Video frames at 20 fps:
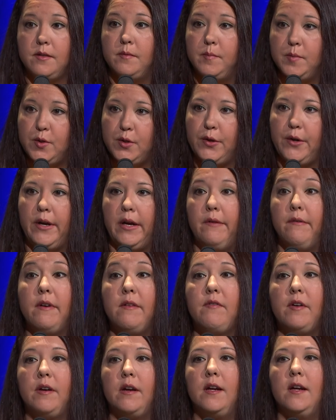the Missouri
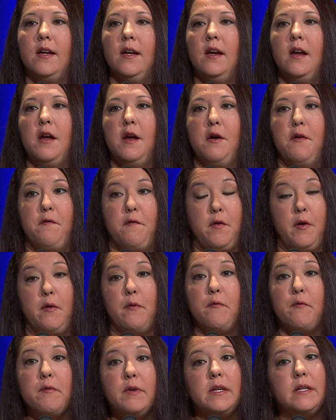River, for a
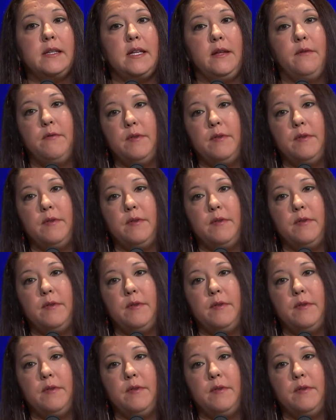really,